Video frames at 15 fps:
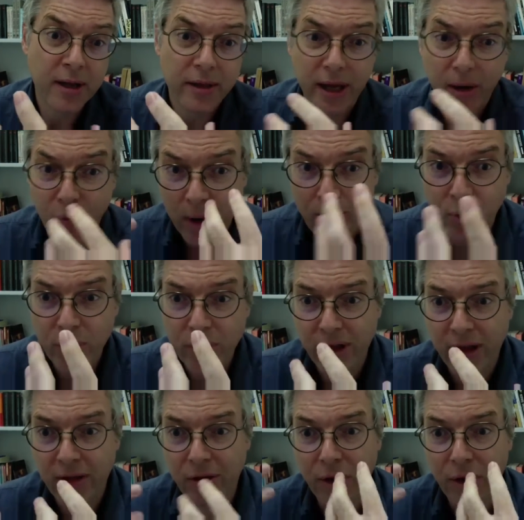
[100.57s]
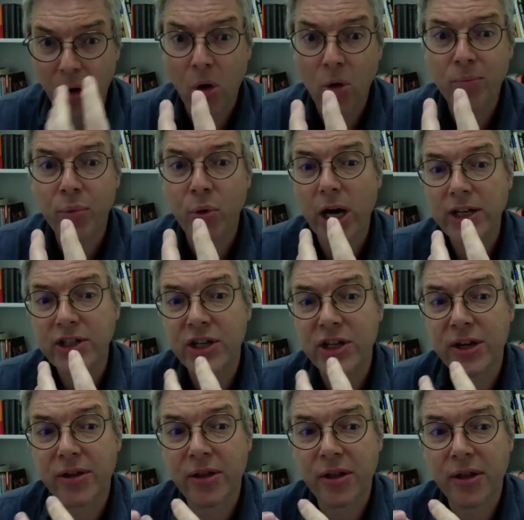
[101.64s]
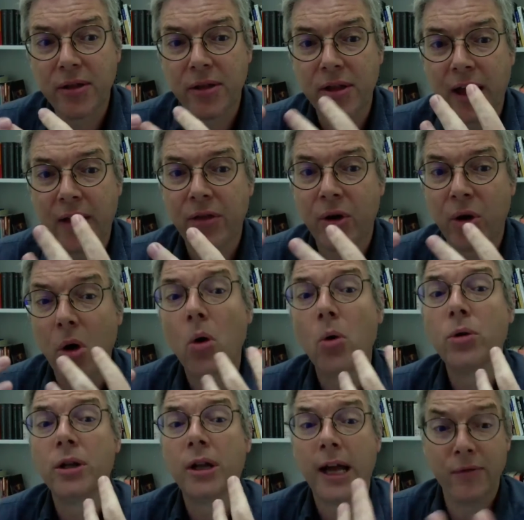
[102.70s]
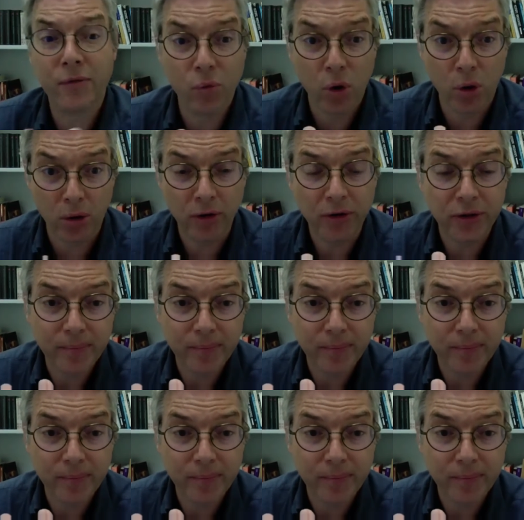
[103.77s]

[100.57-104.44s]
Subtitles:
that represents their own prejudices and their own life world.